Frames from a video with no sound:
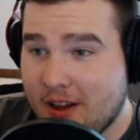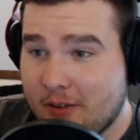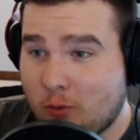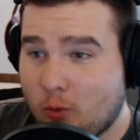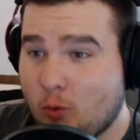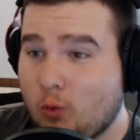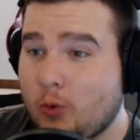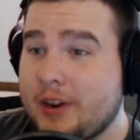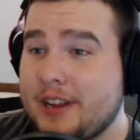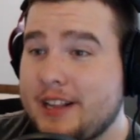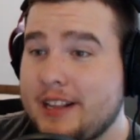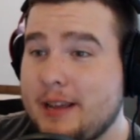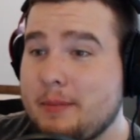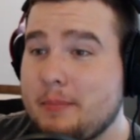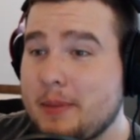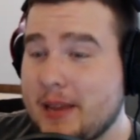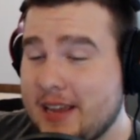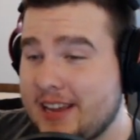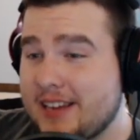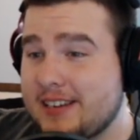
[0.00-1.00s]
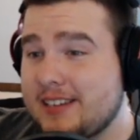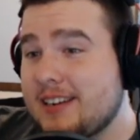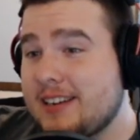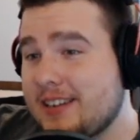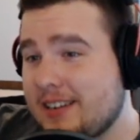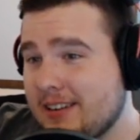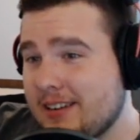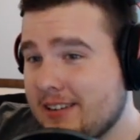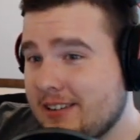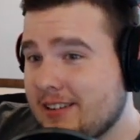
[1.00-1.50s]
really big
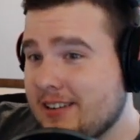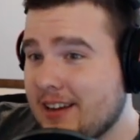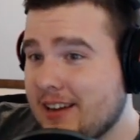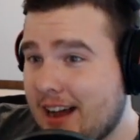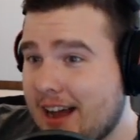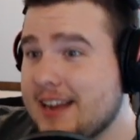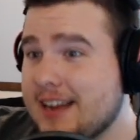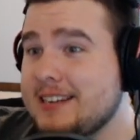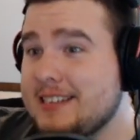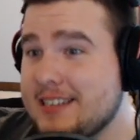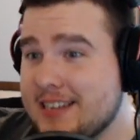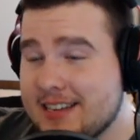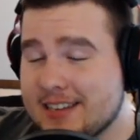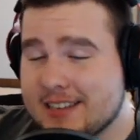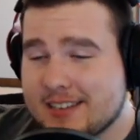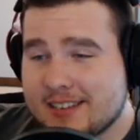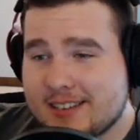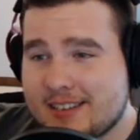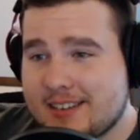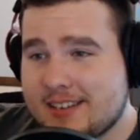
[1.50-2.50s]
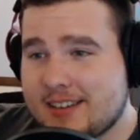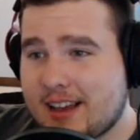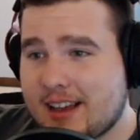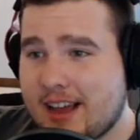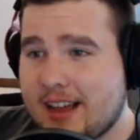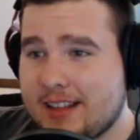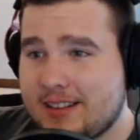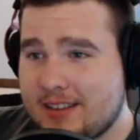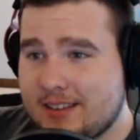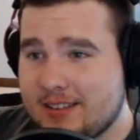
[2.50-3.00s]
ideas
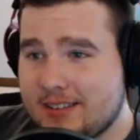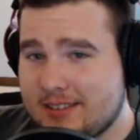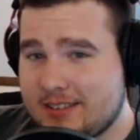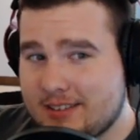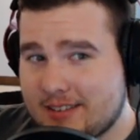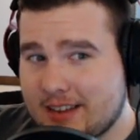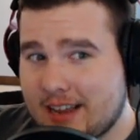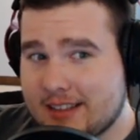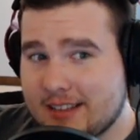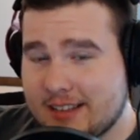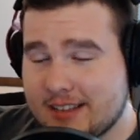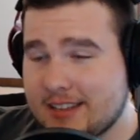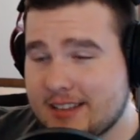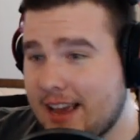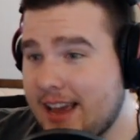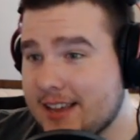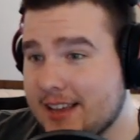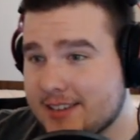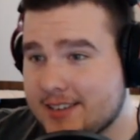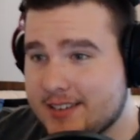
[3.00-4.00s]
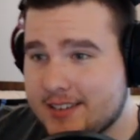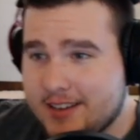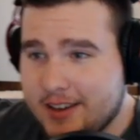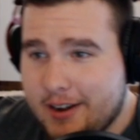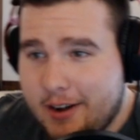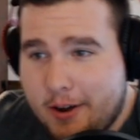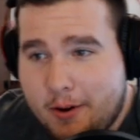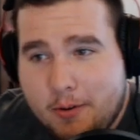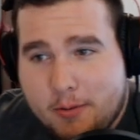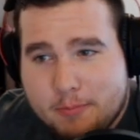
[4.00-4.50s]
at the test,
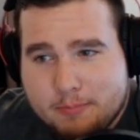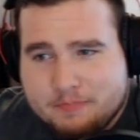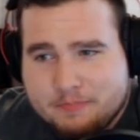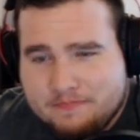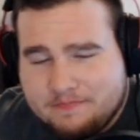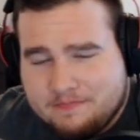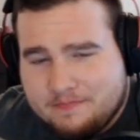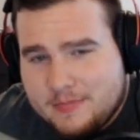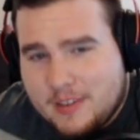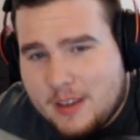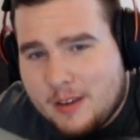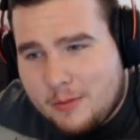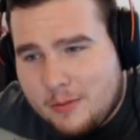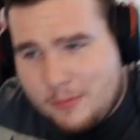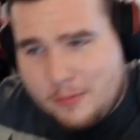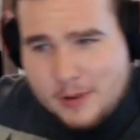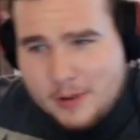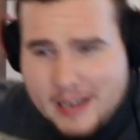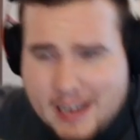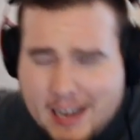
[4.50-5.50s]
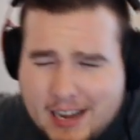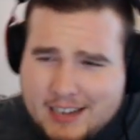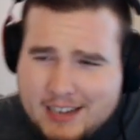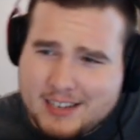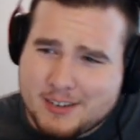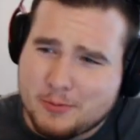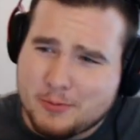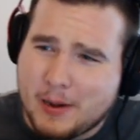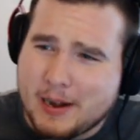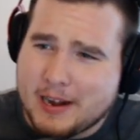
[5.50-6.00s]

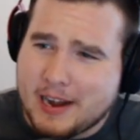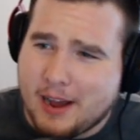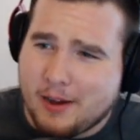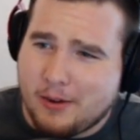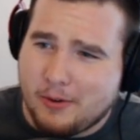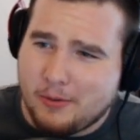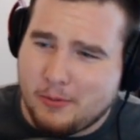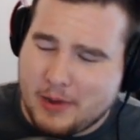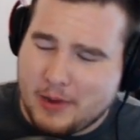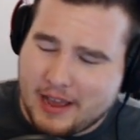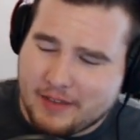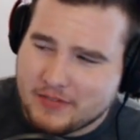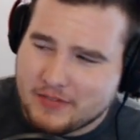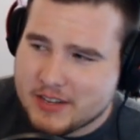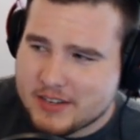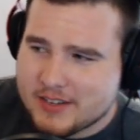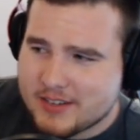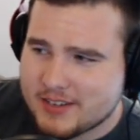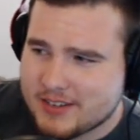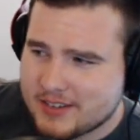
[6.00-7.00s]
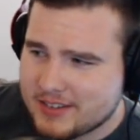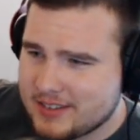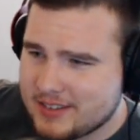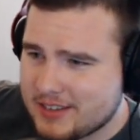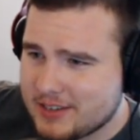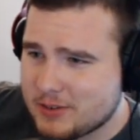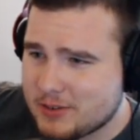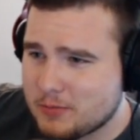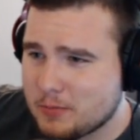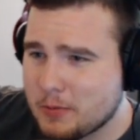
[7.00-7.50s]
because right now we have this
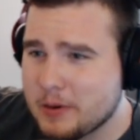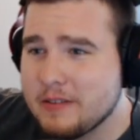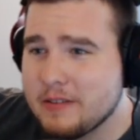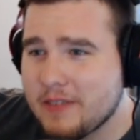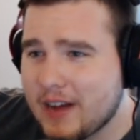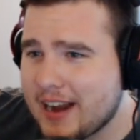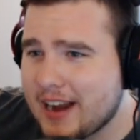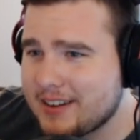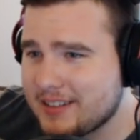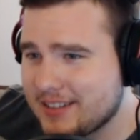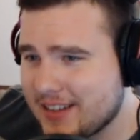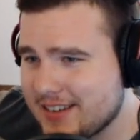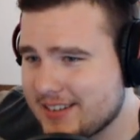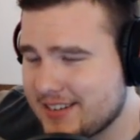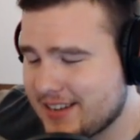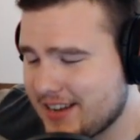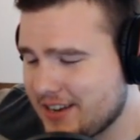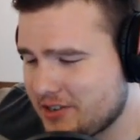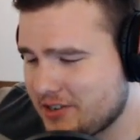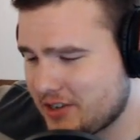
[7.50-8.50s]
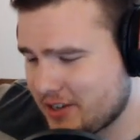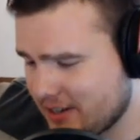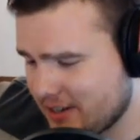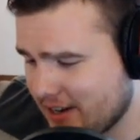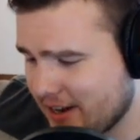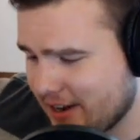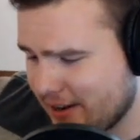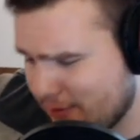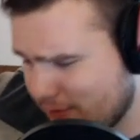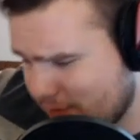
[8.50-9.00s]
revitalization
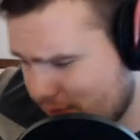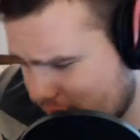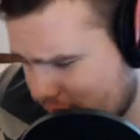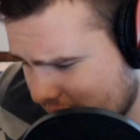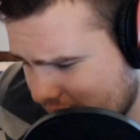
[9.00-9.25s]
of